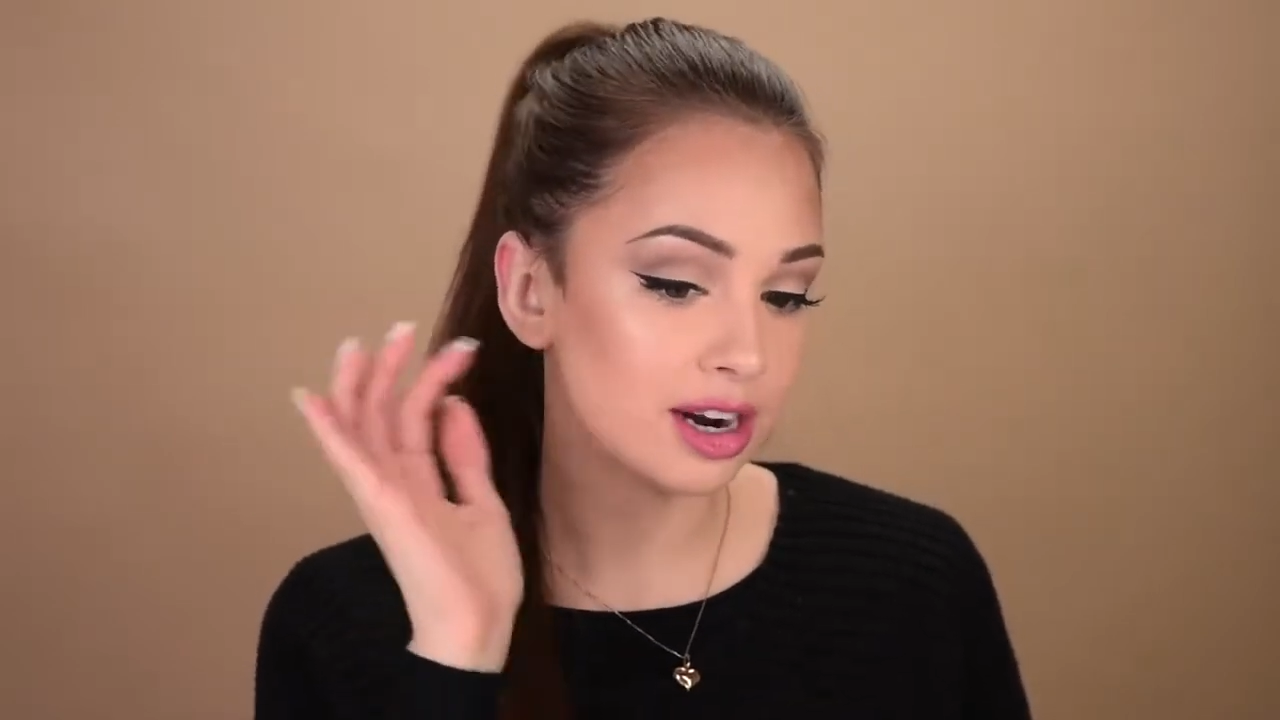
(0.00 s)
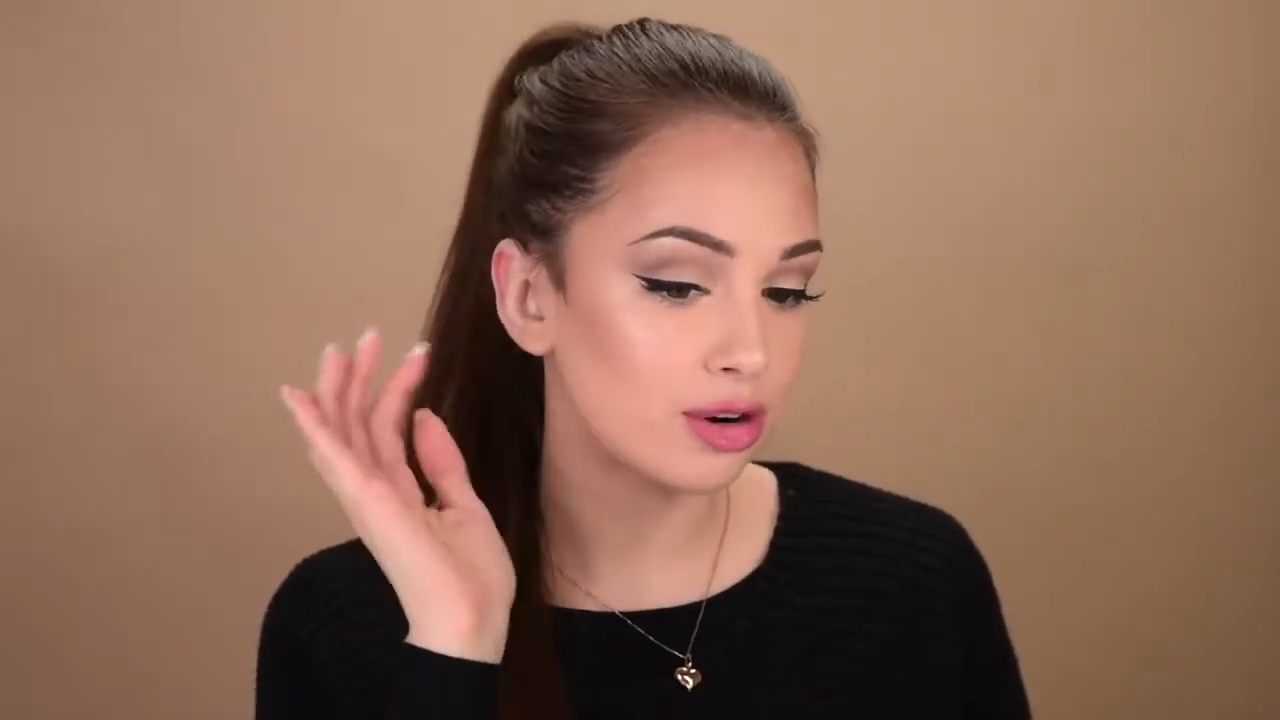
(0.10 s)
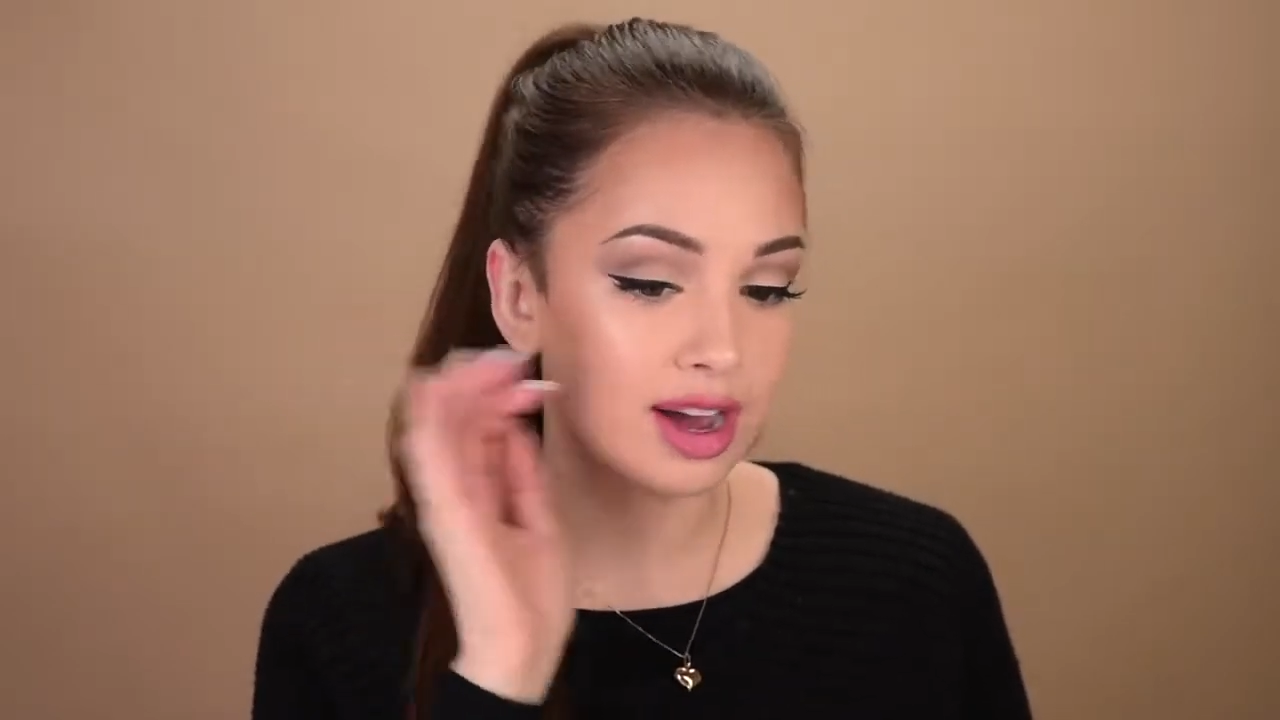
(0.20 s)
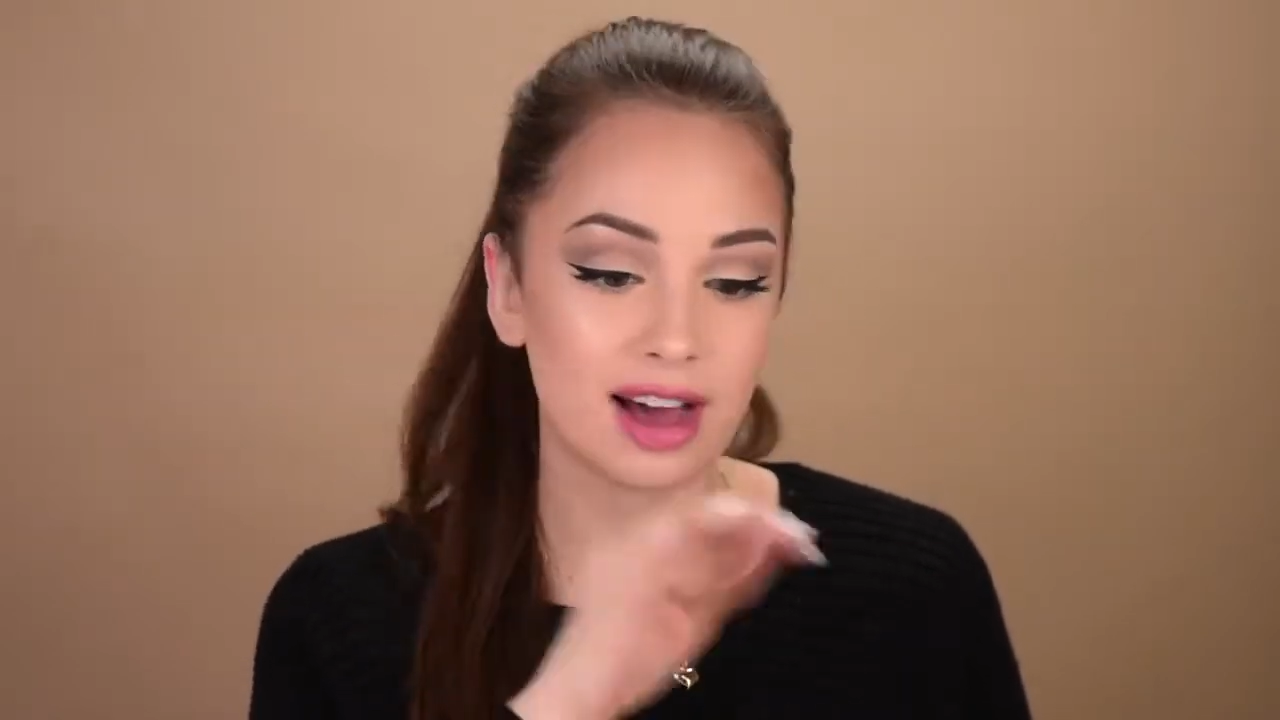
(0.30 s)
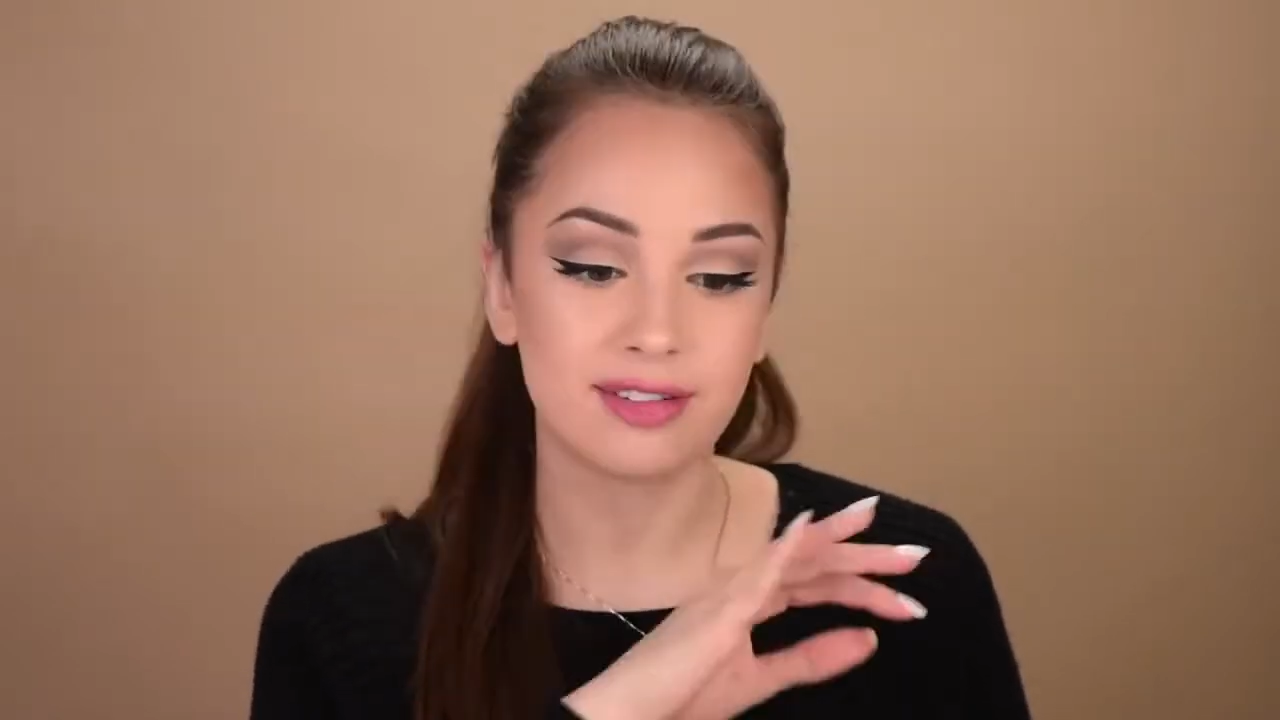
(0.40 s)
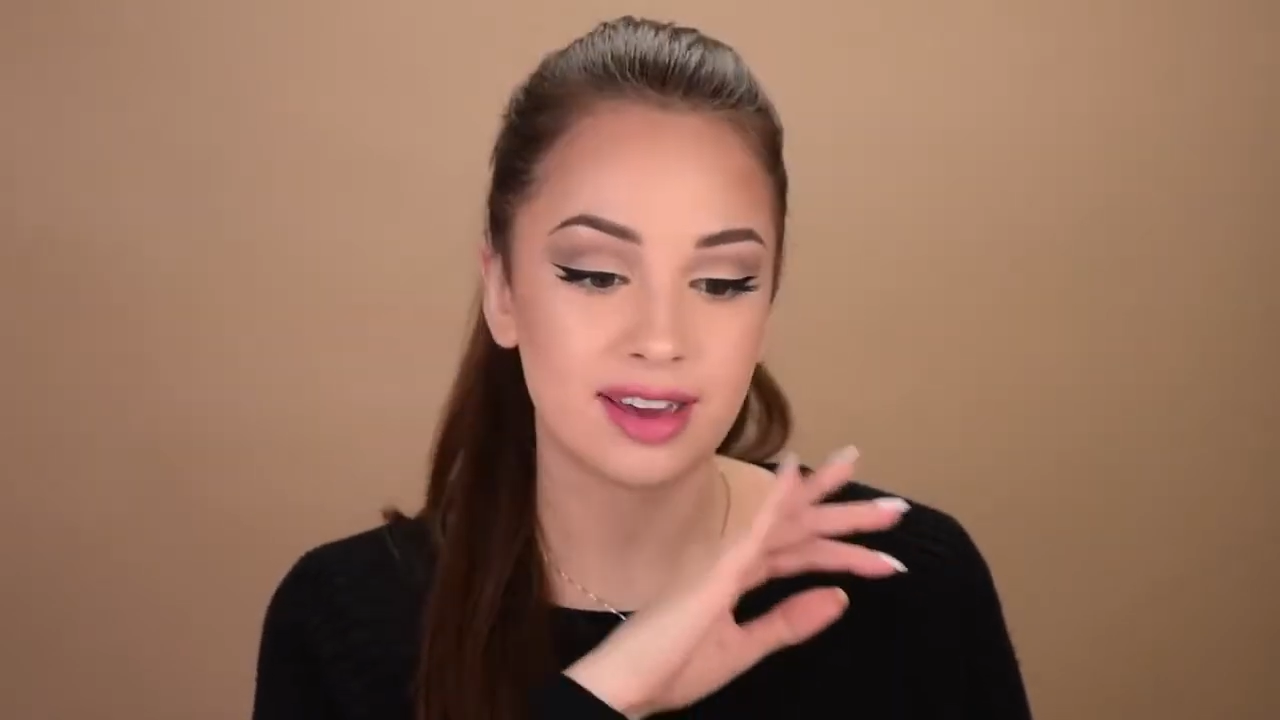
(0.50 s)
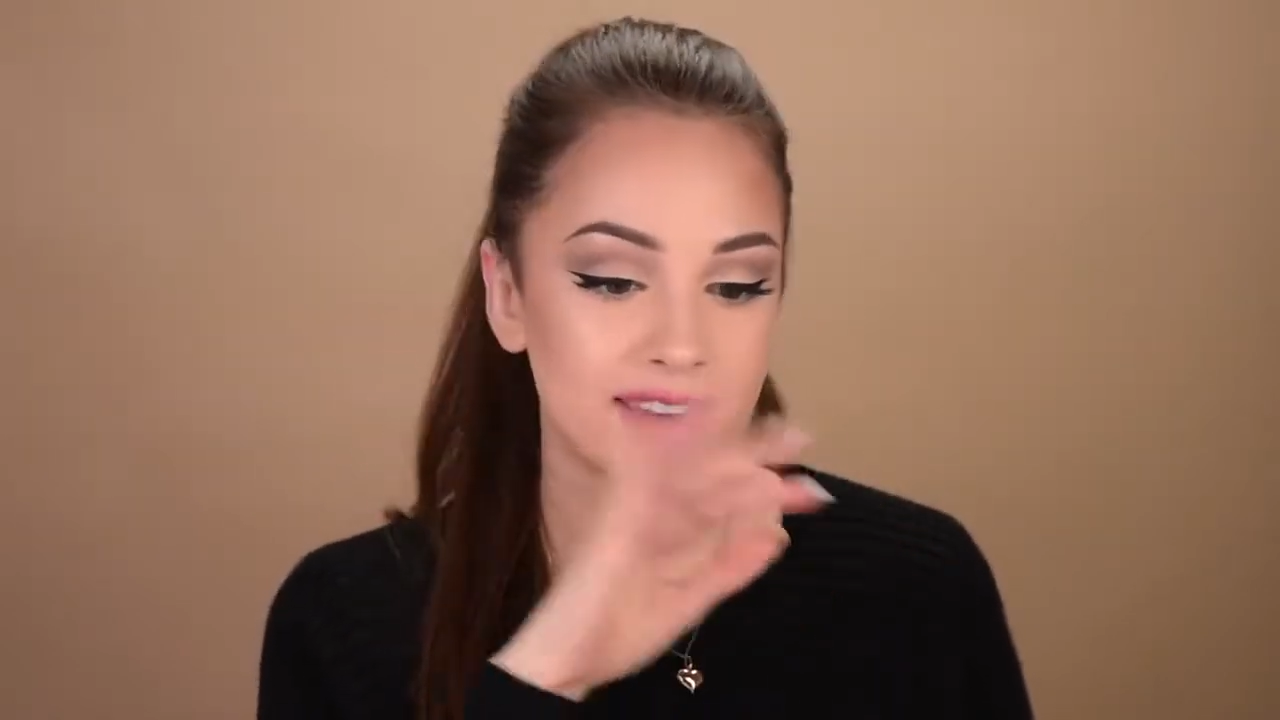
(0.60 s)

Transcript: I don't have